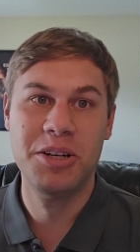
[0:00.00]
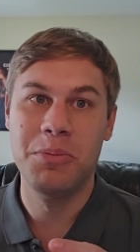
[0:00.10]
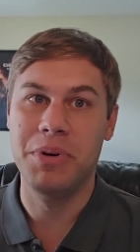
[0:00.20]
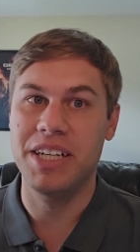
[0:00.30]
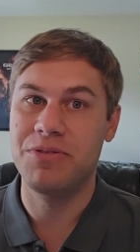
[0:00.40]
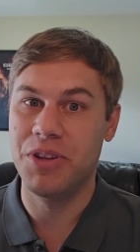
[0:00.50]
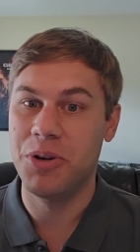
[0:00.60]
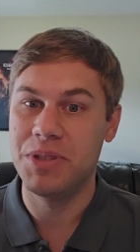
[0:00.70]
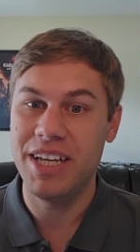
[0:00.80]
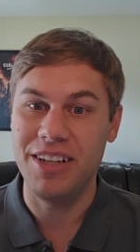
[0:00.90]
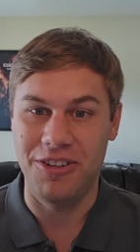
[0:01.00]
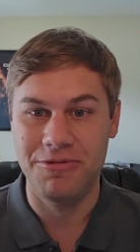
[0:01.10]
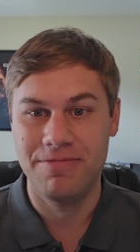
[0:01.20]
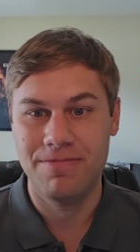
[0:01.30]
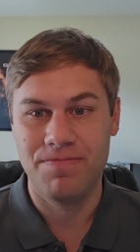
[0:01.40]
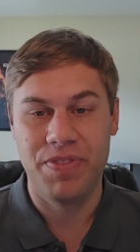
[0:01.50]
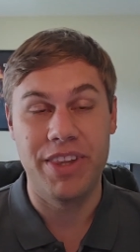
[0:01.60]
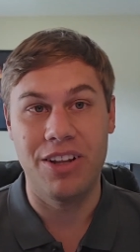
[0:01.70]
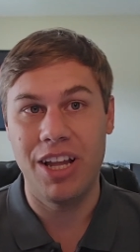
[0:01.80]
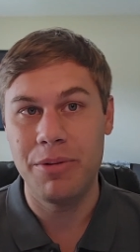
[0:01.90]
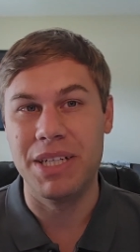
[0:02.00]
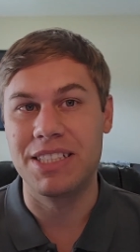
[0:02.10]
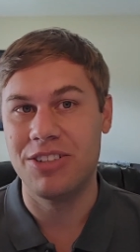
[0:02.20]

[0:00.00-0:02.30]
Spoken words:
but as for the hotel, the lobby's